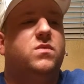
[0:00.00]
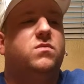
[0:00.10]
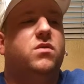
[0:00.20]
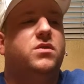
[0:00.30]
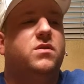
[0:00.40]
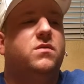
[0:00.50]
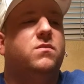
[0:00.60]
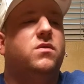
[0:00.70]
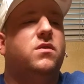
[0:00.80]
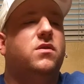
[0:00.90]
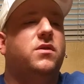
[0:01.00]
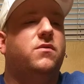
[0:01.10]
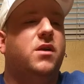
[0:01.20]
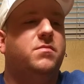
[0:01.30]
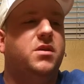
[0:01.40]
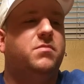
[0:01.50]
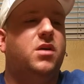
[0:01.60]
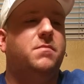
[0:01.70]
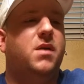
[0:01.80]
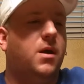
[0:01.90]
working with all the great
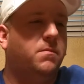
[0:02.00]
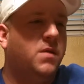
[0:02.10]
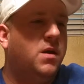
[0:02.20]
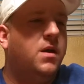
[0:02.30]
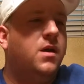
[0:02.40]
people I met.